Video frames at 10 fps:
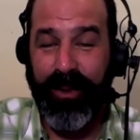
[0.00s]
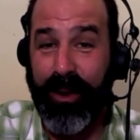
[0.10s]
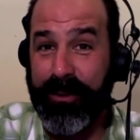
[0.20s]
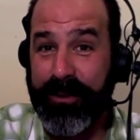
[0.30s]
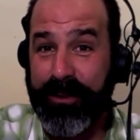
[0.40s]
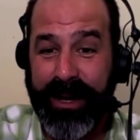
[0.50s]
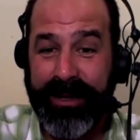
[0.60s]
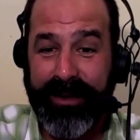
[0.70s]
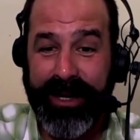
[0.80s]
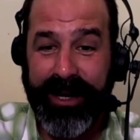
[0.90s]
while we're
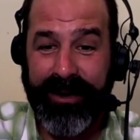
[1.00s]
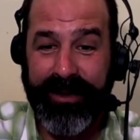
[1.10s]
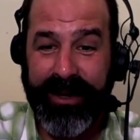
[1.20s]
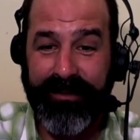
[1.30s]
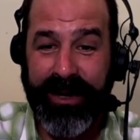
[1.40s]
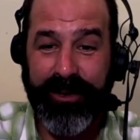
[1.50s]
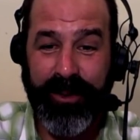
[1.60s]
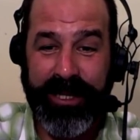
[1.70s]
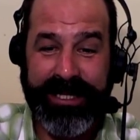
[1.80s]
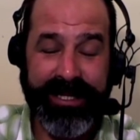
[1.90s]
speculating on the
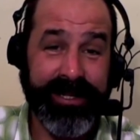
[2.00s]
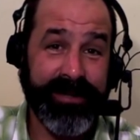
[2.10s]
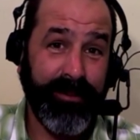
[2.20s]
eventual existence